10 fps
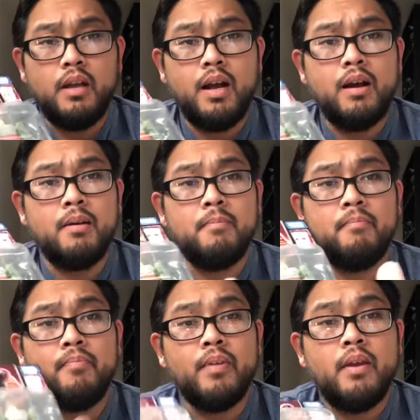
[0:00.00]

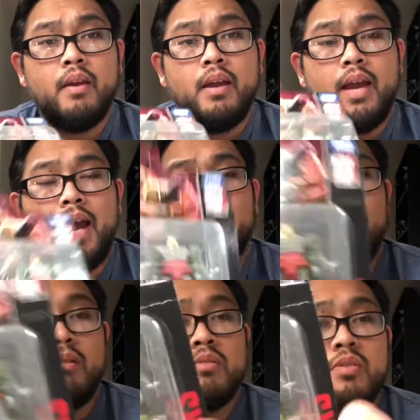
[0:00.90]
after
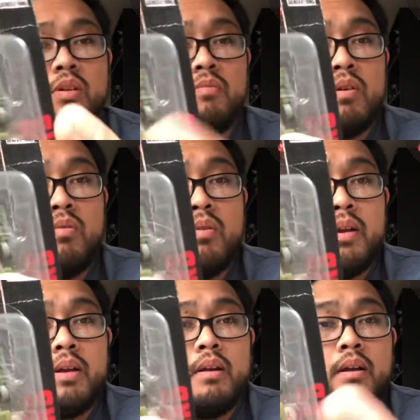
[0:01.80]
I was done
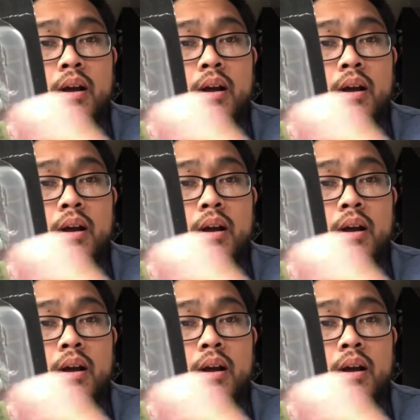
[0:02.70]
recording,